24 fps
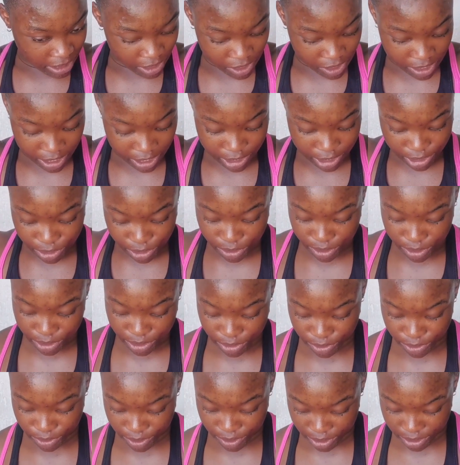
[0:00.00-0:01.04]
You guys, I
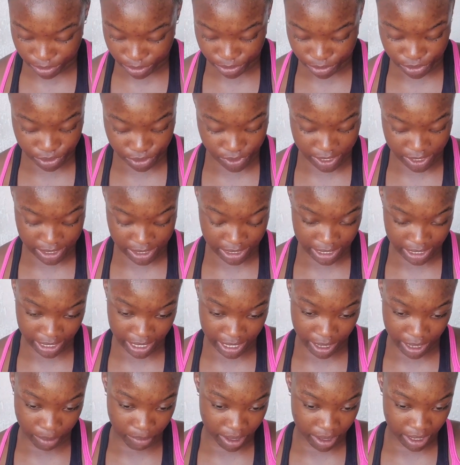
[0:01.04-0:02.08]
know I told you already I
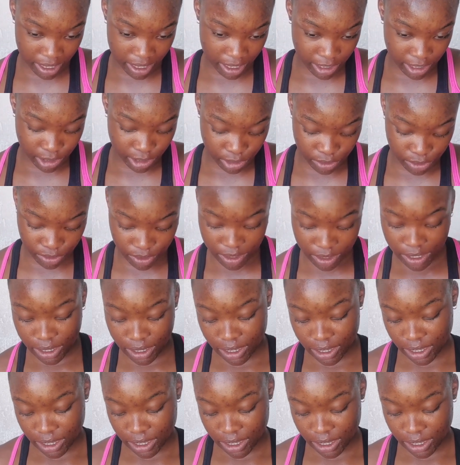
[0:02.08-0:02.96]
cut my hair, so